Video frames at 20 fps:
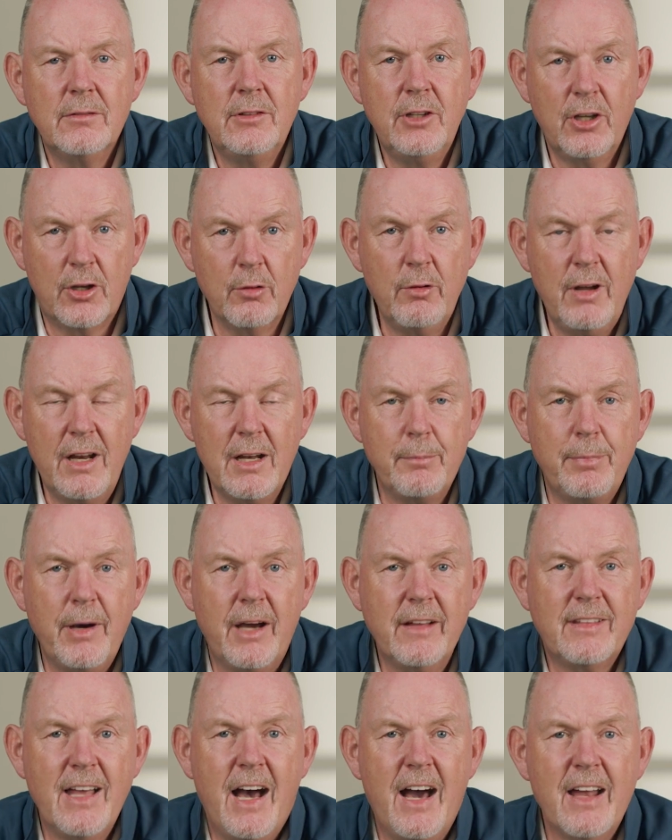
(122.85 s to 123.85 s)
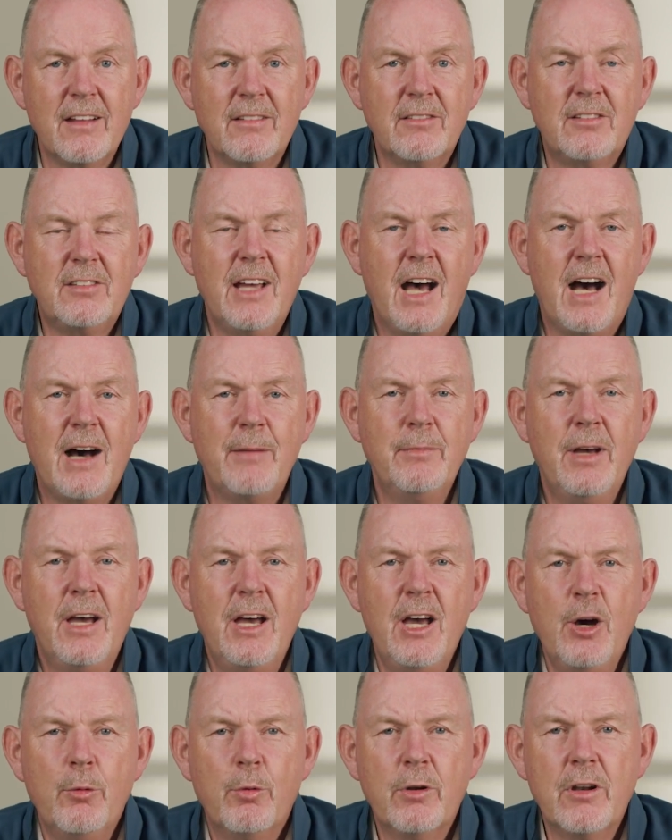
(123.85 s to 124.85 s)
You can read about that in Psalm
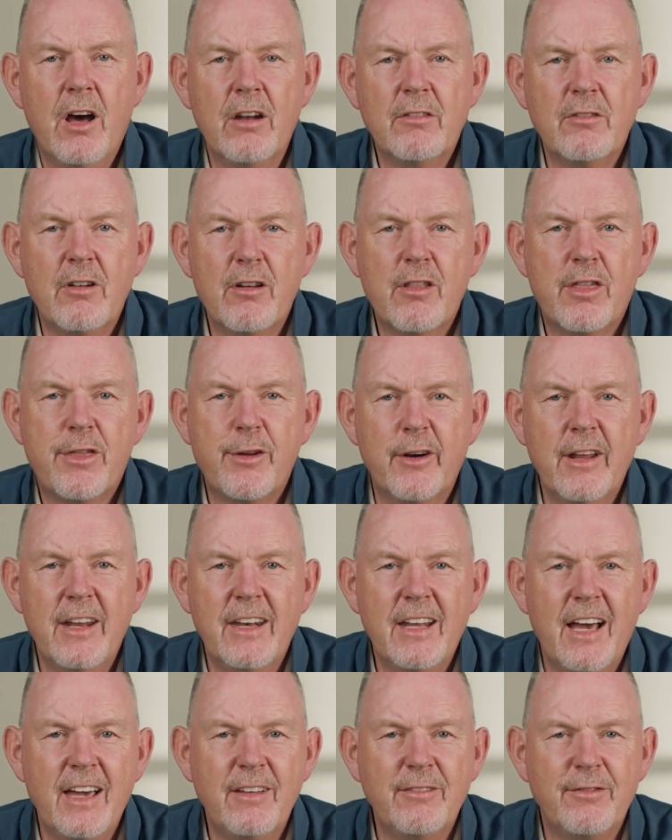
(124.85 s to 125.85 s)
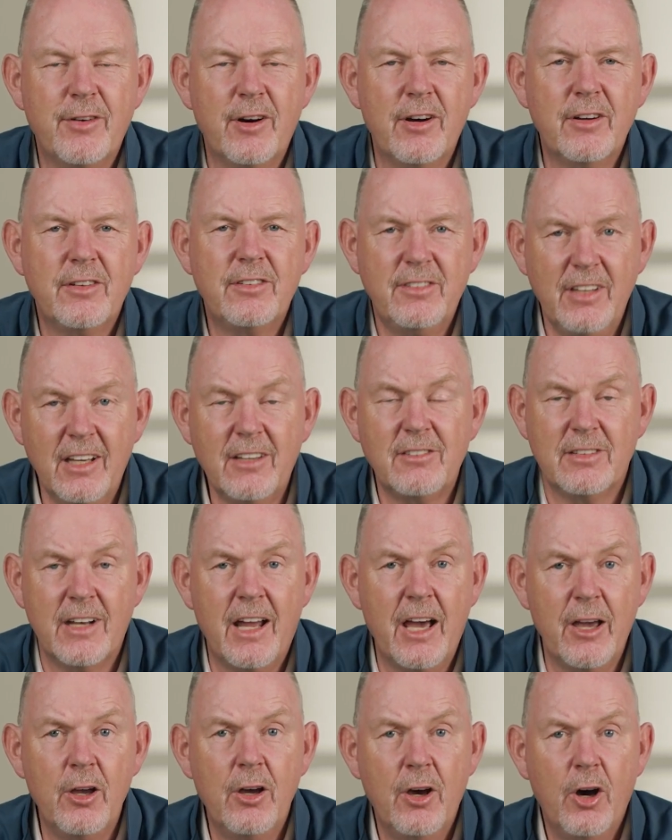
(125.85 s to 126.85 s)
139, verse 6,
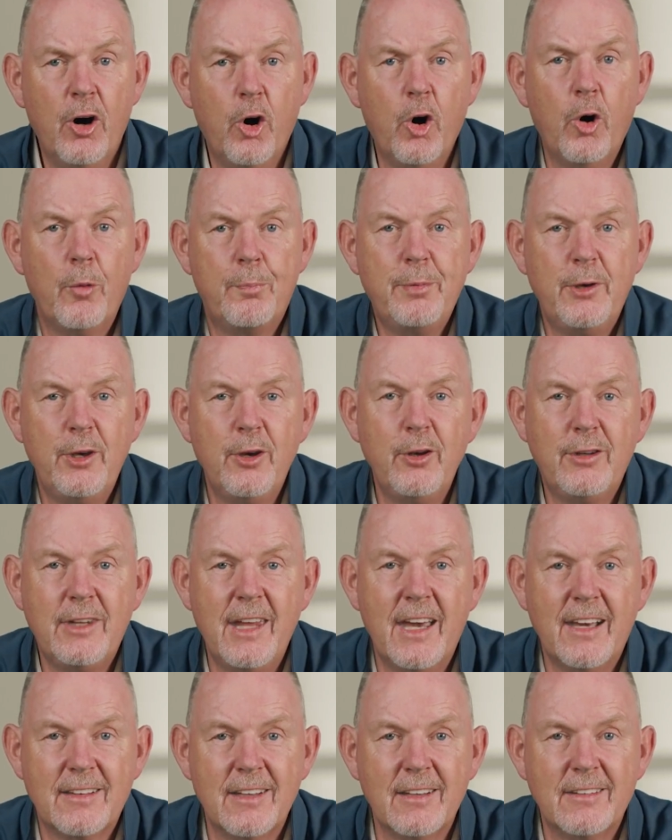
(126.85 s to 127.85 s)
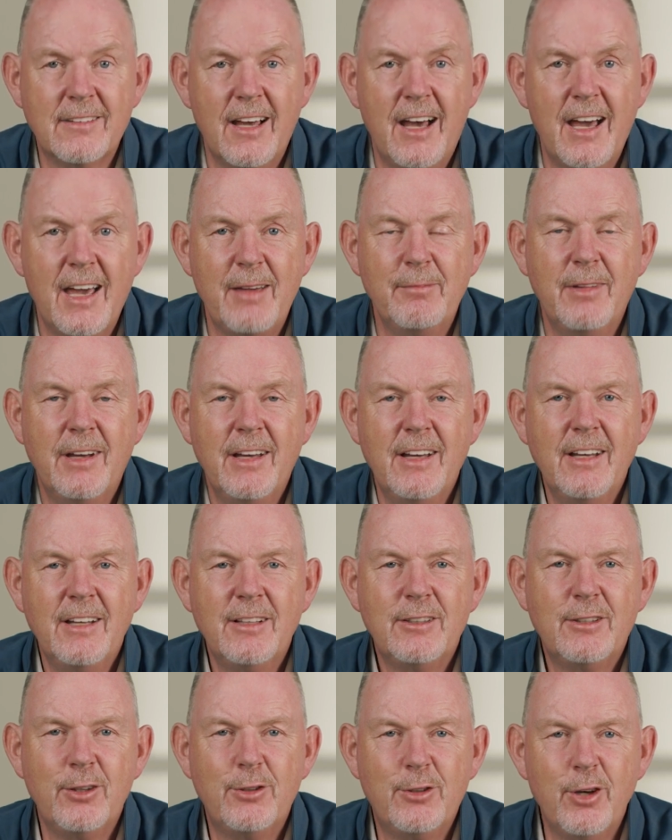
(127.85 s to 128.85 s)
and I hope you take the time
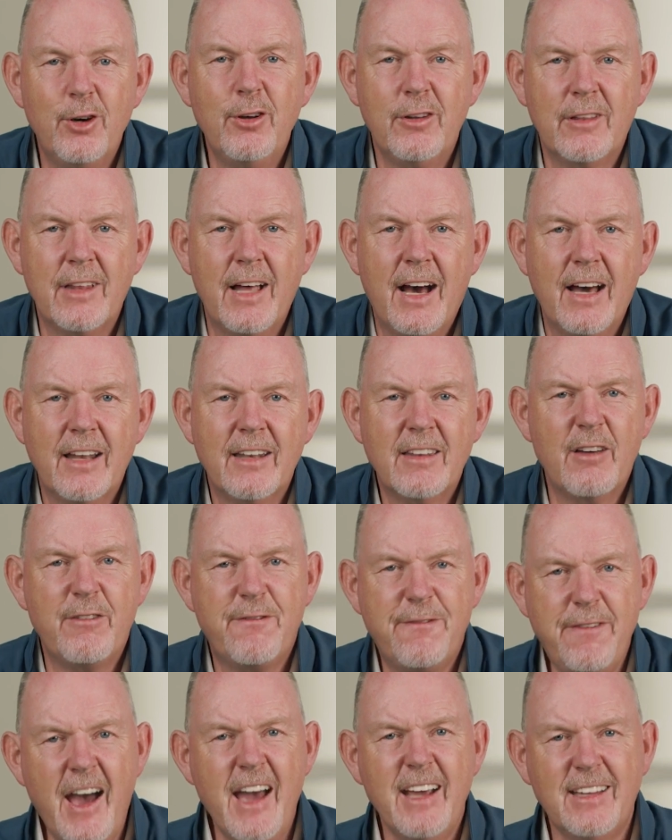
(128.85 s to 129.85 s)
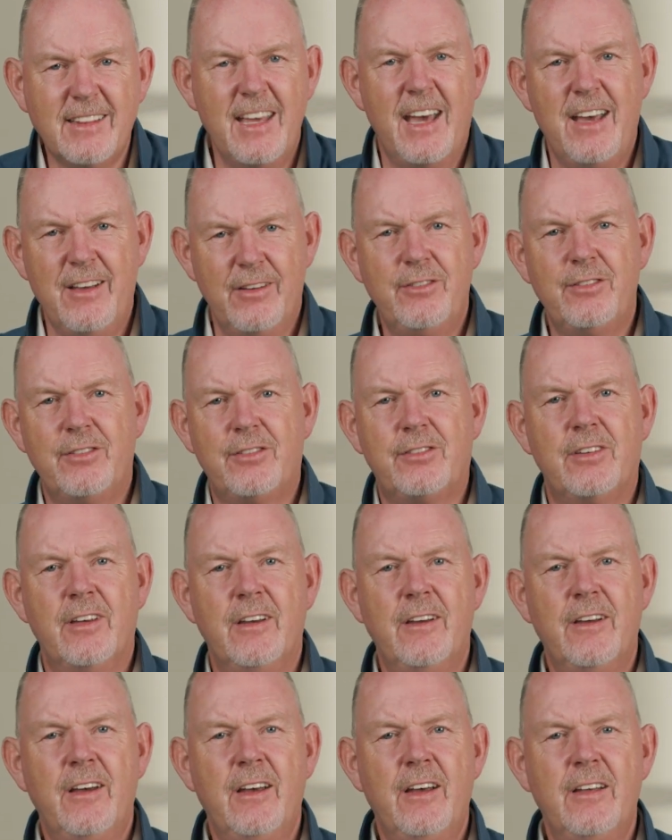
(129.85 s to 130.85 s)
to do that. The fact is
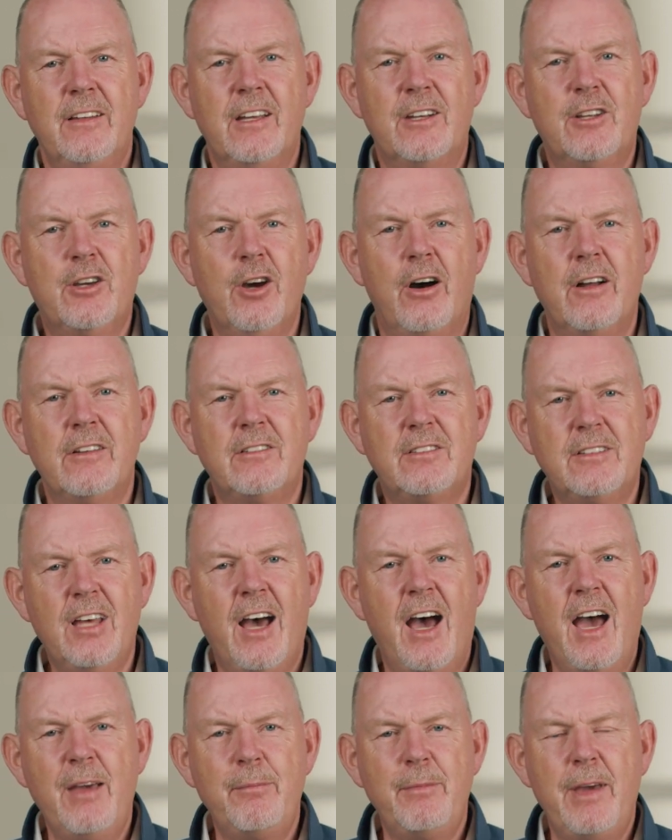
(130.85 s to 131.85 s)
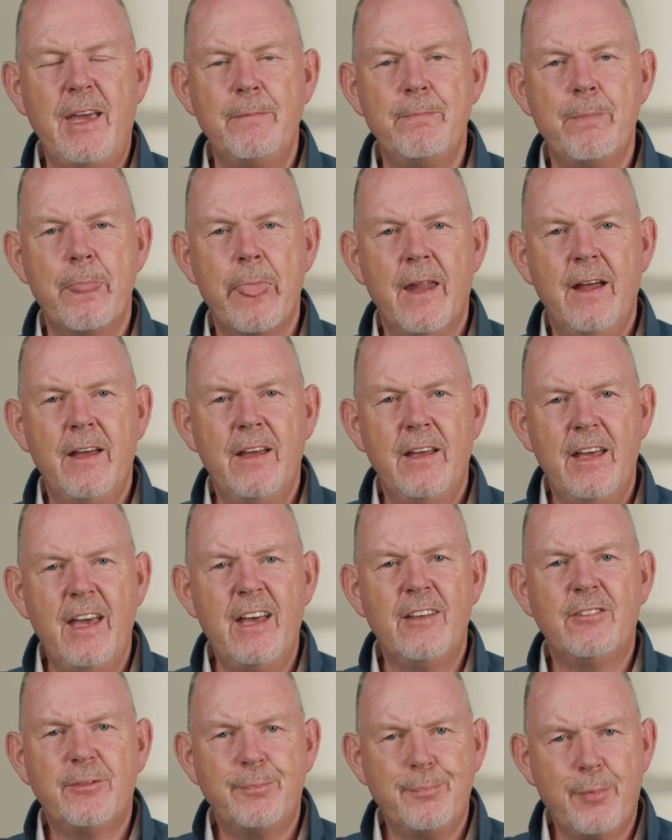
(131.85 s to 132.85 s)
that God's timing
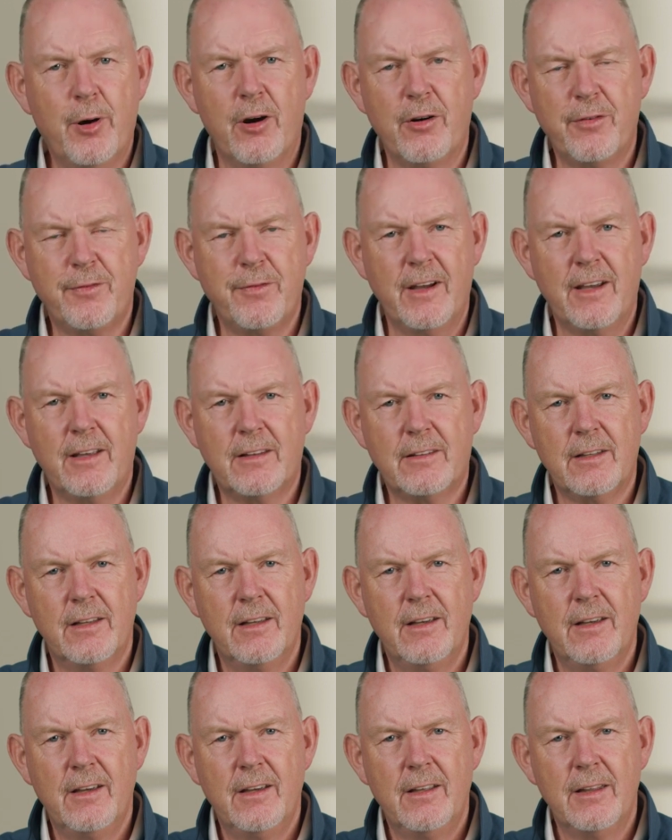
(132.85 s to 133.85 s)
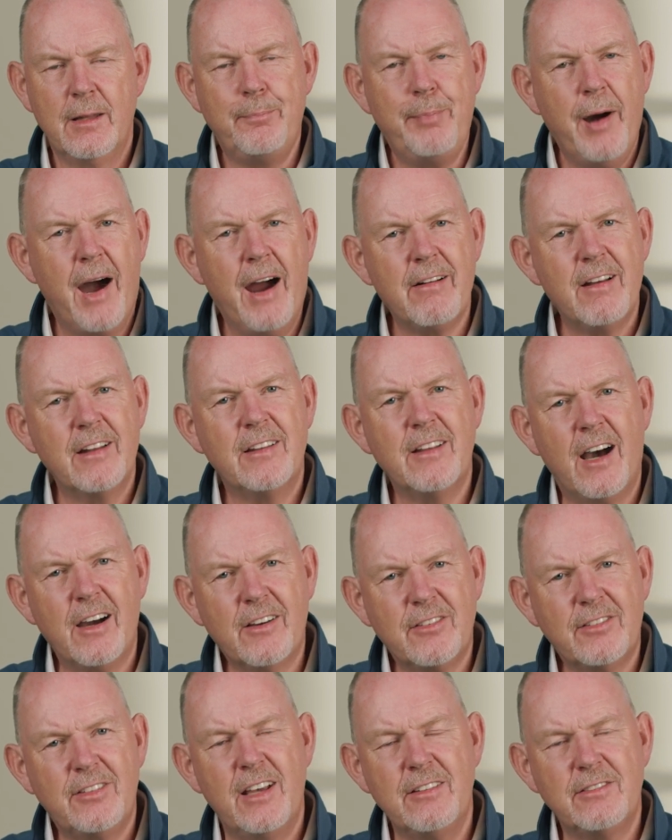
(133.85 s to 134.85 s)
is perfect. The
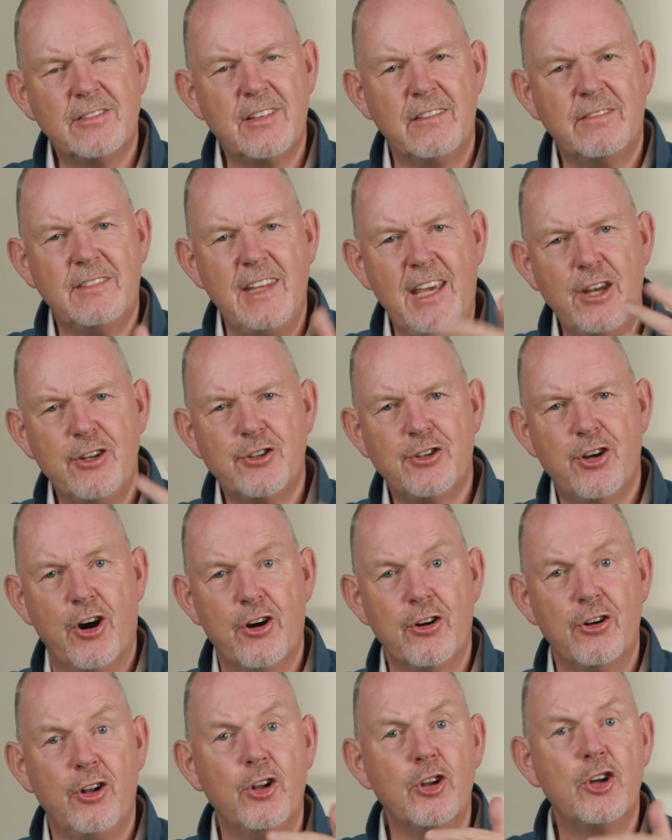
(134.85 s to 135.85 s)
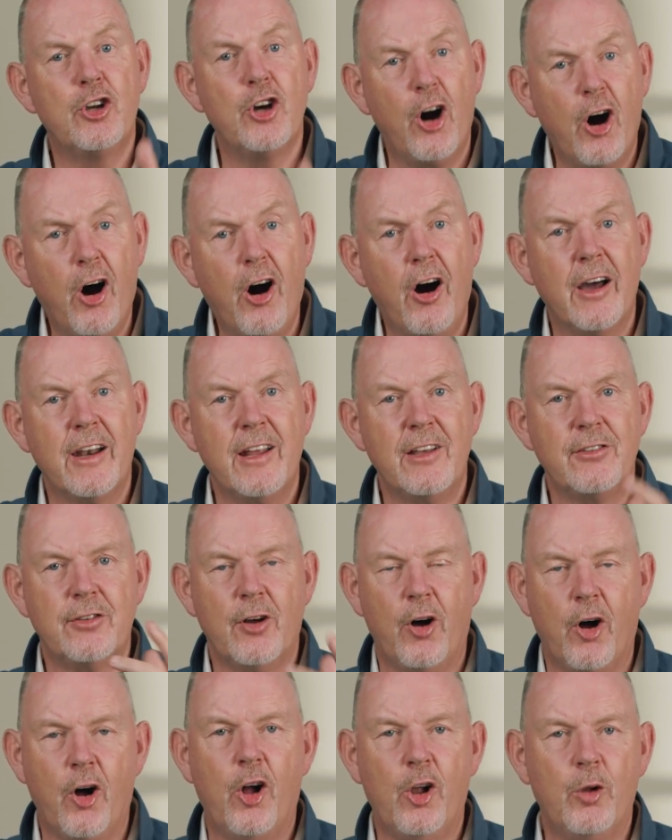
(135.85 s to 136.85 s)
paradox is that the eternal God is
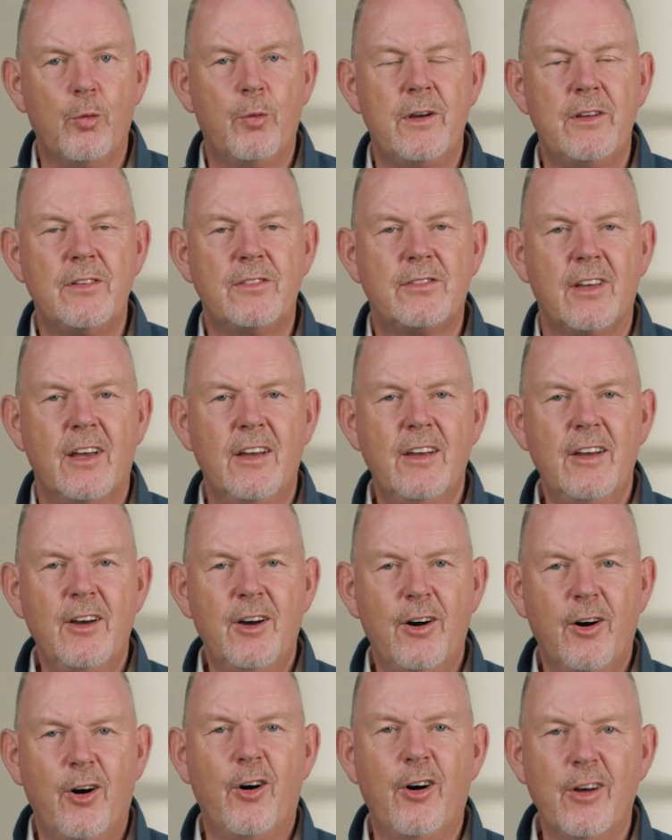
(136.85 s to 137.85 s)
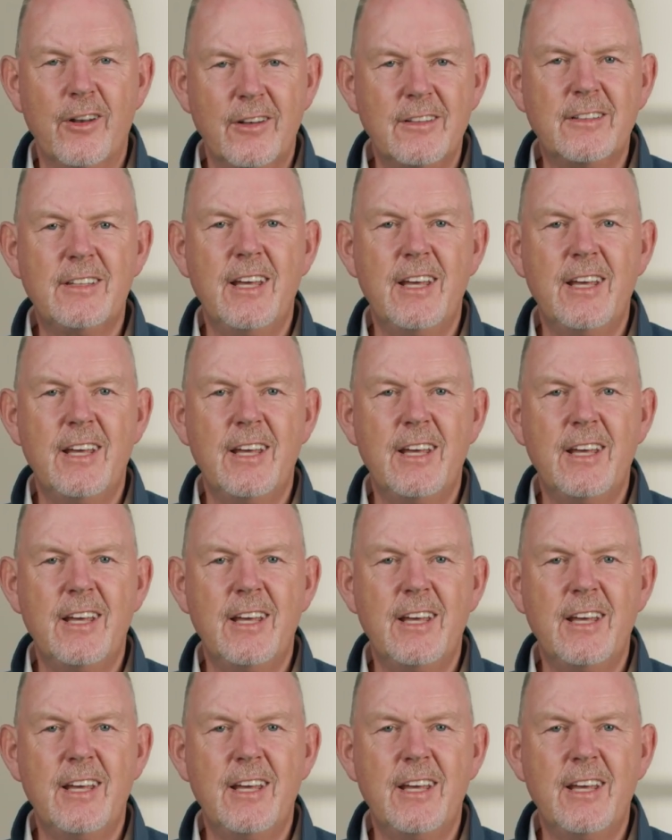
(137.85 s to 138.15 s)
always on